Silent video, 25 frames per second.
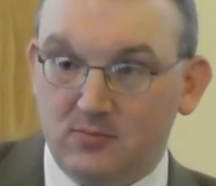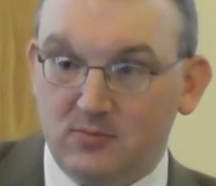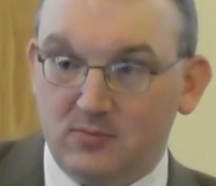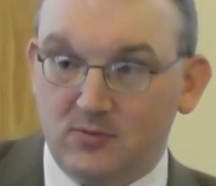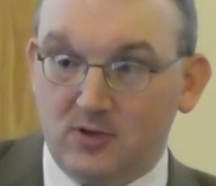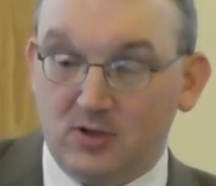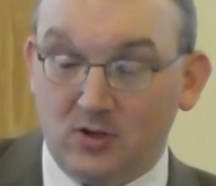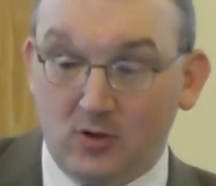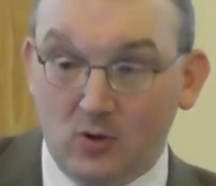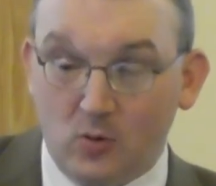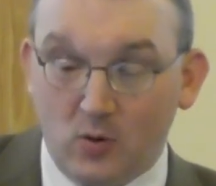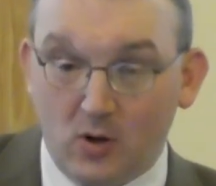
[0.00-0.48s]

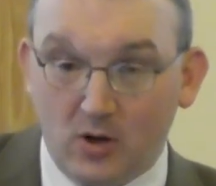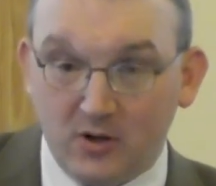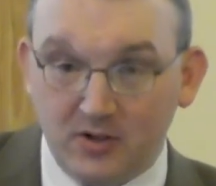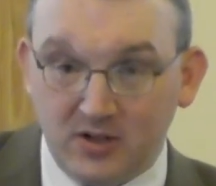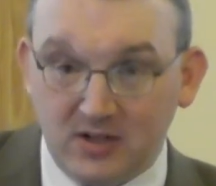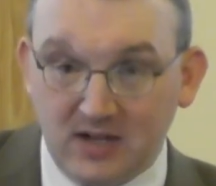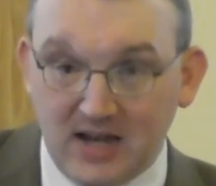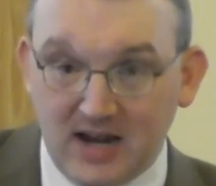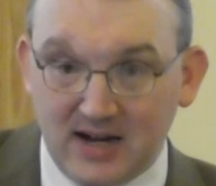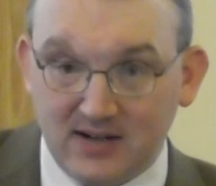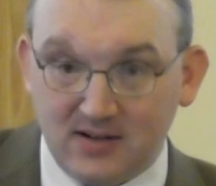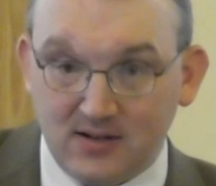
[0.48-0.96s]
that go
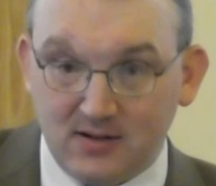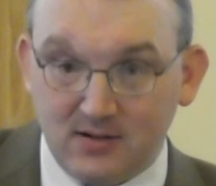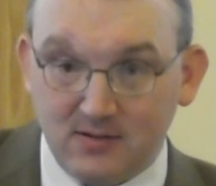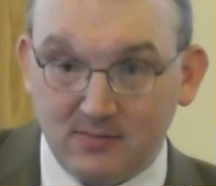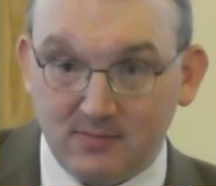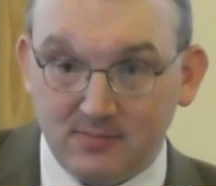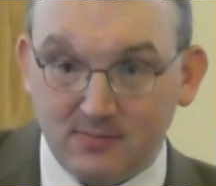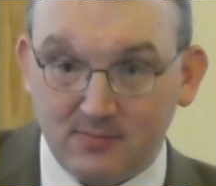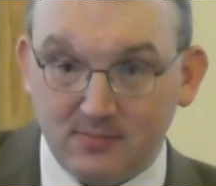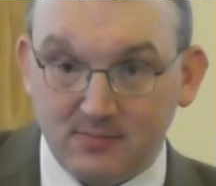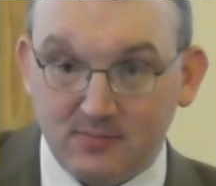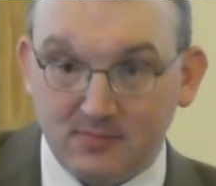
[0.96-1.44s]
undetected.
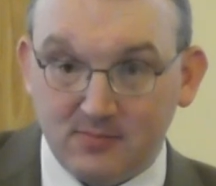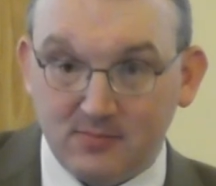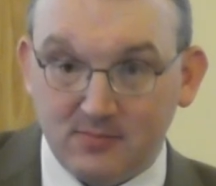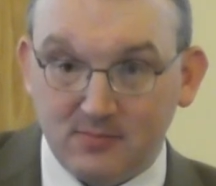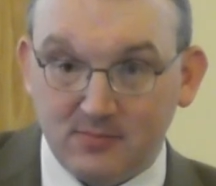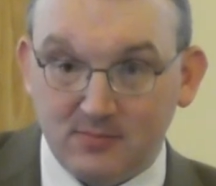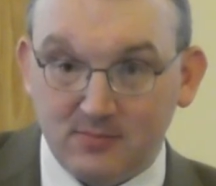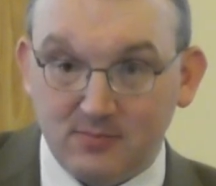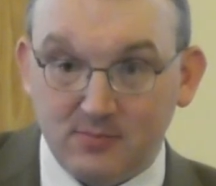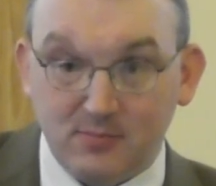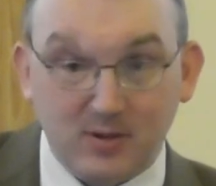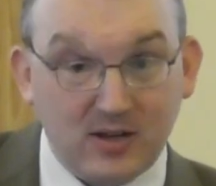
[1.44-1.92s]

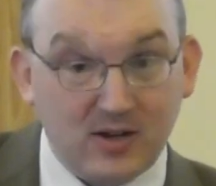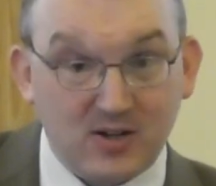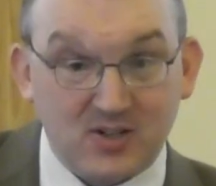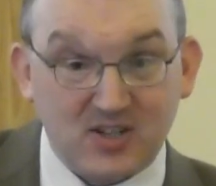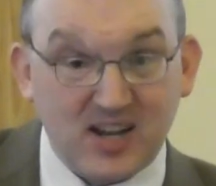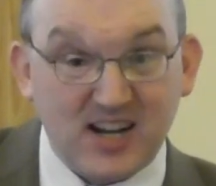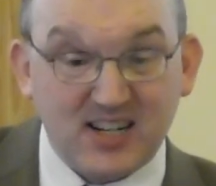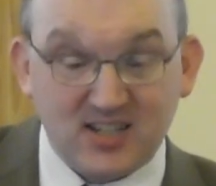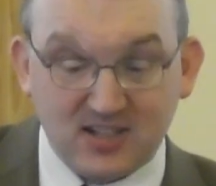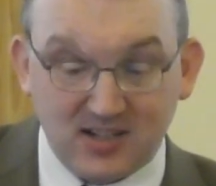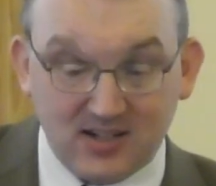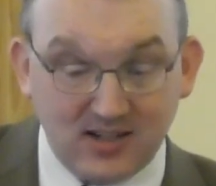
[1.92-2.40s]
Because
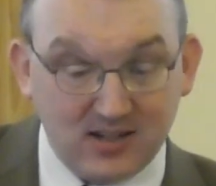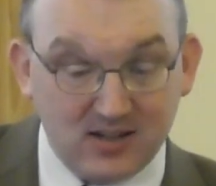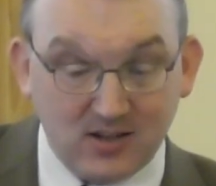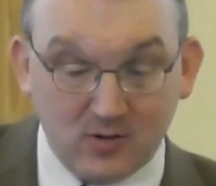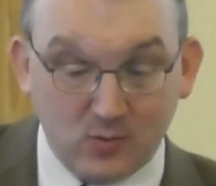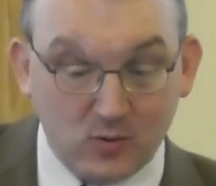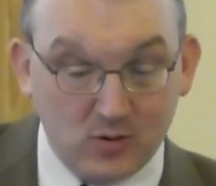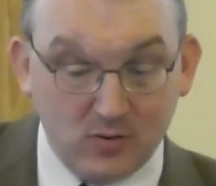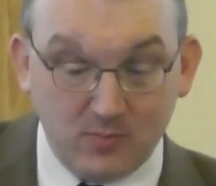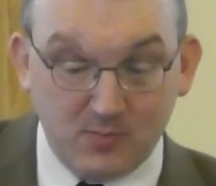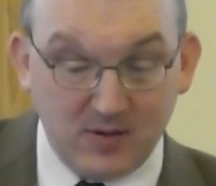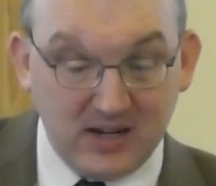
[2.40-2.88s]
actually, there
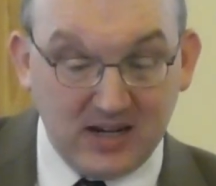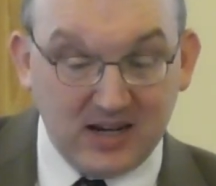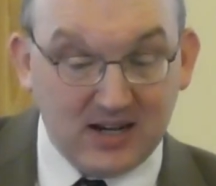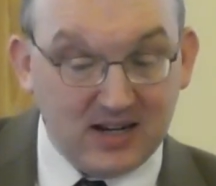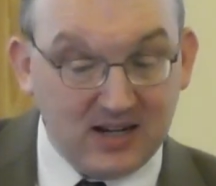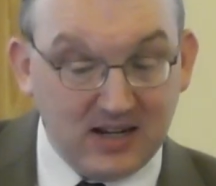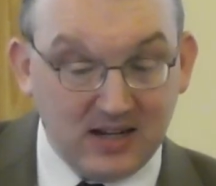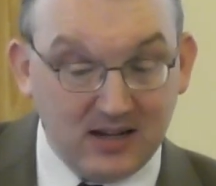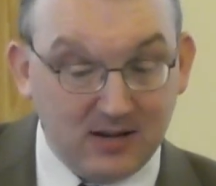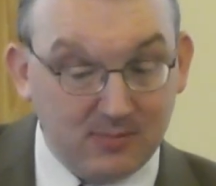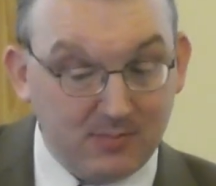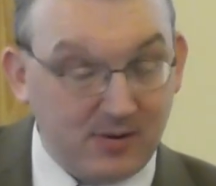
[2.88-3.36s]
won't be
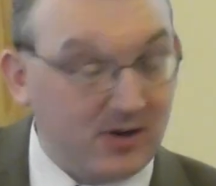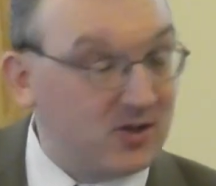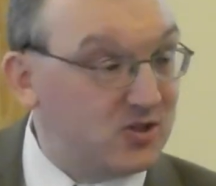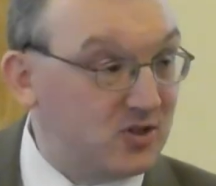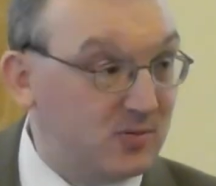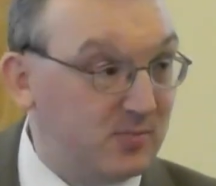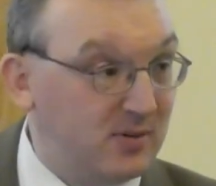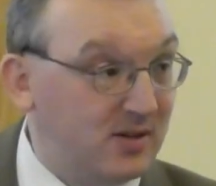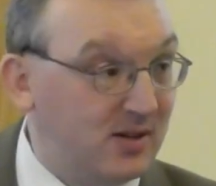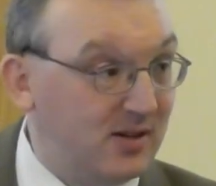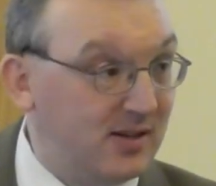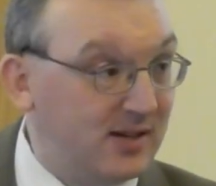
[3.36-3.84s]
any
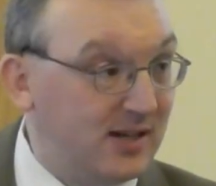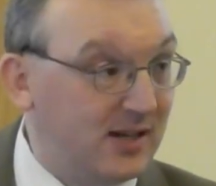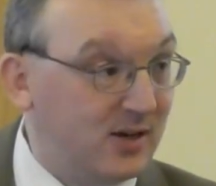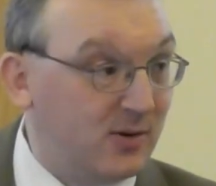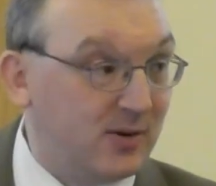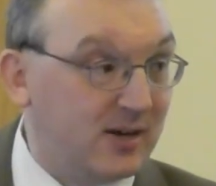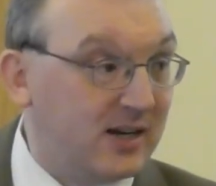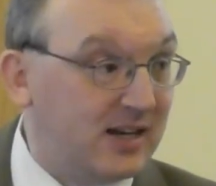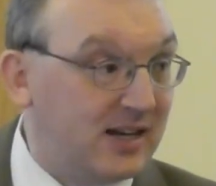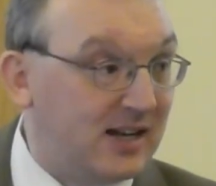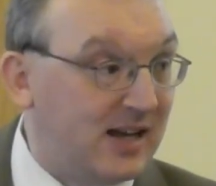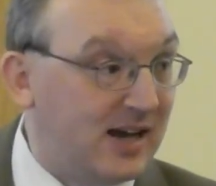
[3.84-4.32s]
possibility
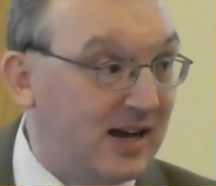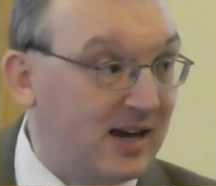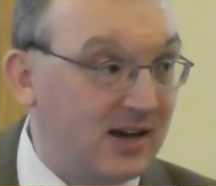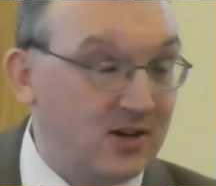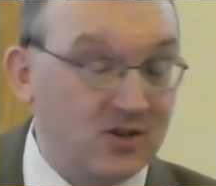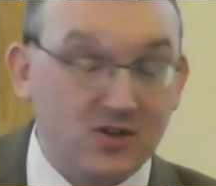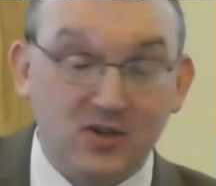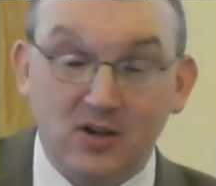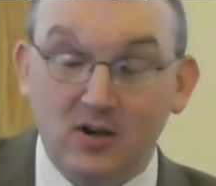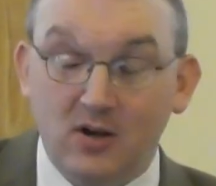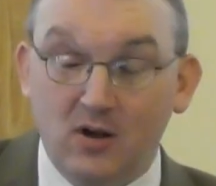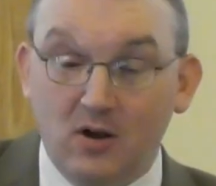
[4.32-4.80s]
or any
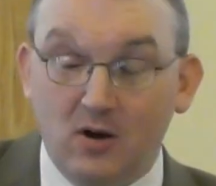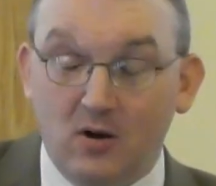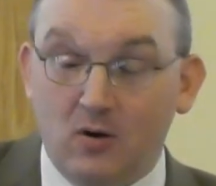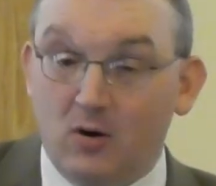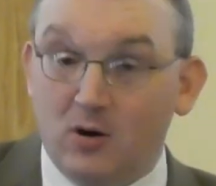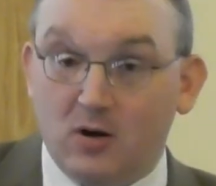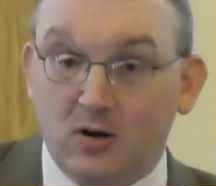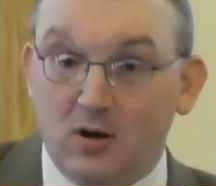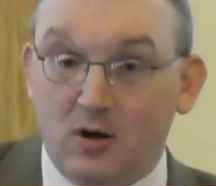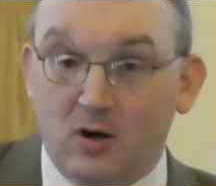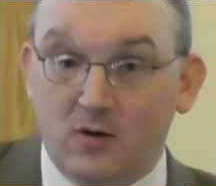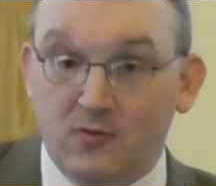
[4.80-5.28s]
lies
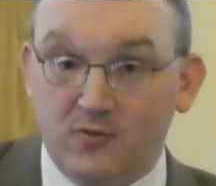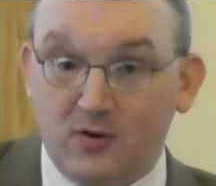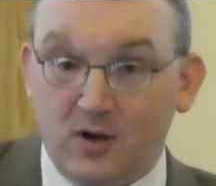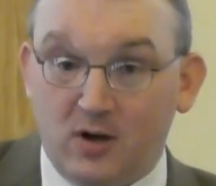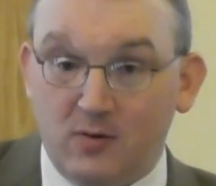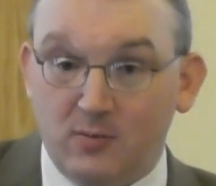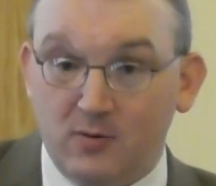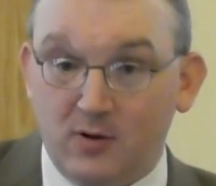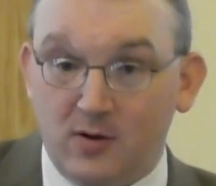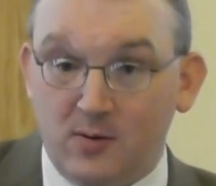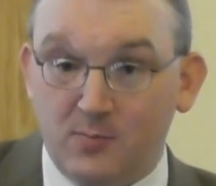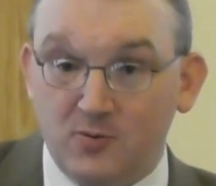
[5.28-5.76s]
or of
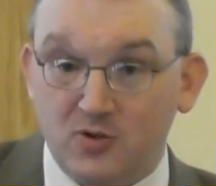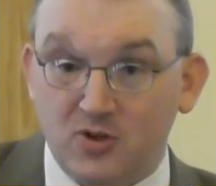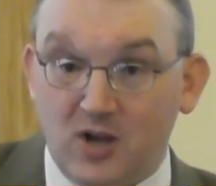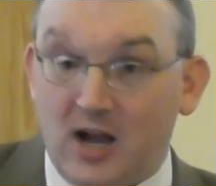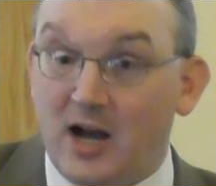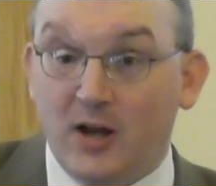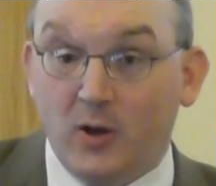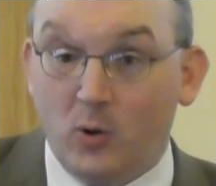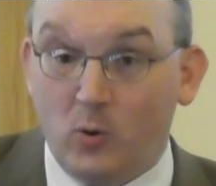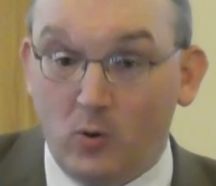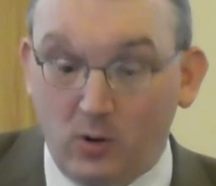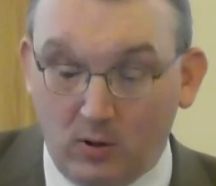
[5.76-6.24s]
cover ups
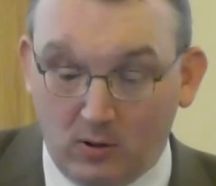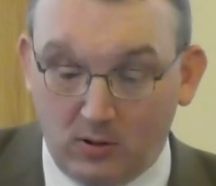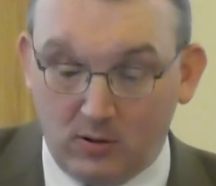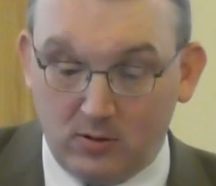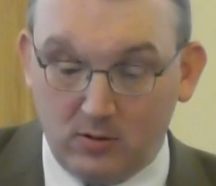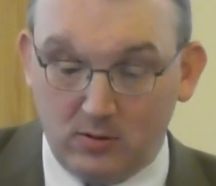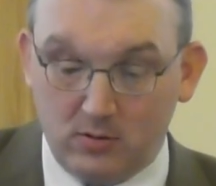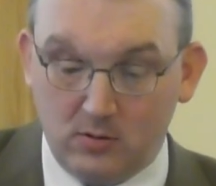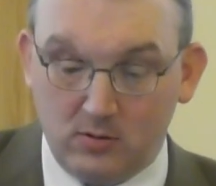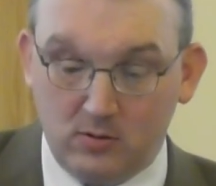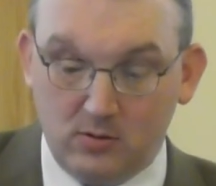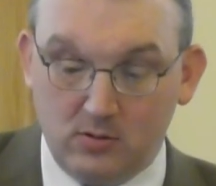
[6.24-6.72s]
at
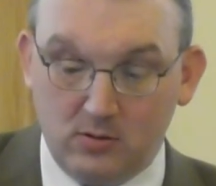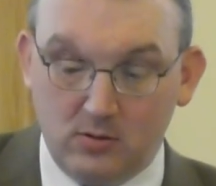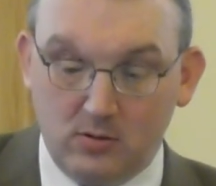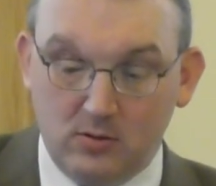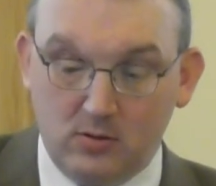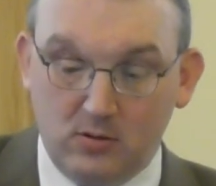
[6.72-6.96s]
all.